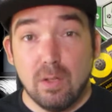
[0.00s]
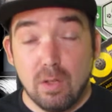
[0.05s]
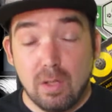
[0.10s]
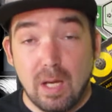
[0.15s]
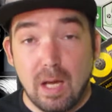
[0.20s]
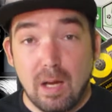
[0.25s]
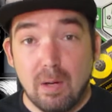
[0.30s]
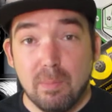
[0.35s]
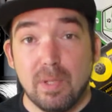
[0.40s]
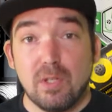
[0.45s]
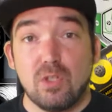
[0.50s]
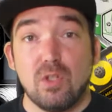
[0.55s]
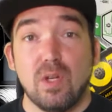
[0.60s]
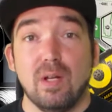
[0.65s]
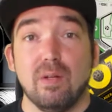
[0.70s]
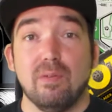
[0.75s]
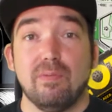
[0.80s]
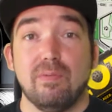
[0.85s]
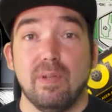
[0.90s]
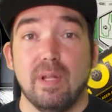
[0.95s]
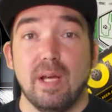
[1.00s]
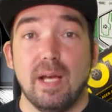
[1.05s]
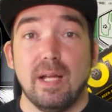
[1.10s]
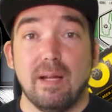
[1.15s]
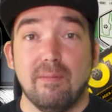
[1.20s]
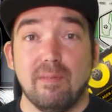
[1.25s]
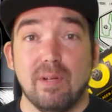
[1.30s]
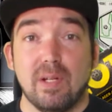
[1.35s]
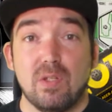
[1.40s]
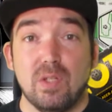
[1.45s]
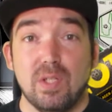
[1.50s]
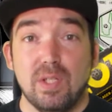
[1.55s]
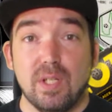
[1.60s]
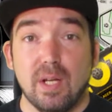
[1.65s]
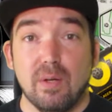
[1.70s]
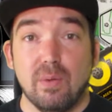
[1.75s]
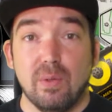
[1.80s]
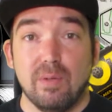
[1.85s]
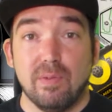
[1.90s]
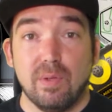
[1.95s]
Look out on my channel for that. I've actually done
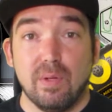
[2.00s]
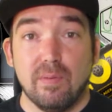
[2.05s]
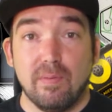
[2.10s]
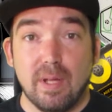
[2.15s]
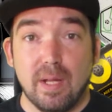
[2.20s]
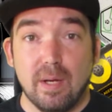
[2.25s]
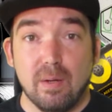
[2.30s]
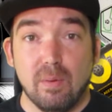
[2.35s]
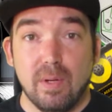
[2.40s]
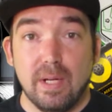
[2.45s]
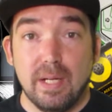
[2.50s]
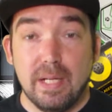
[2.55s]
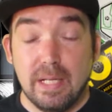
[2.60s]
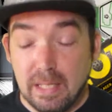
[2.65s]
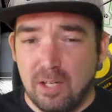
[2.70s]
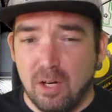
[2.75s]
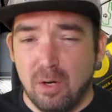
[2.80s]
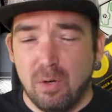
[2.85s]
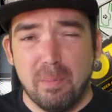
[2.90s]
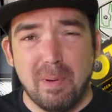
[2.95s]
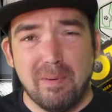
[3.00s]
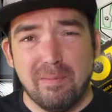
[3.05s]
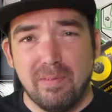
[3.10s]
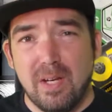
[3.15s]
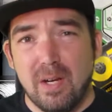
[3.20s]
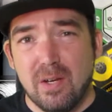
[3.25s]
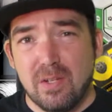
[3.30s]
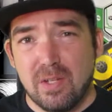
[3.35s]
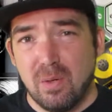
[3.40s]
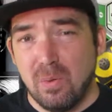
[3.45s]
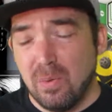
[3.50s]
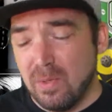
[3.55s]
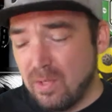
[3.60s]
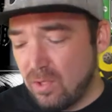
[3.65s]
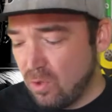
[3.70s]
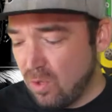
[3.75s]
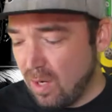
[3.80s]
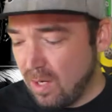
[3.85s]
a review of that already. You know, in my videos I always try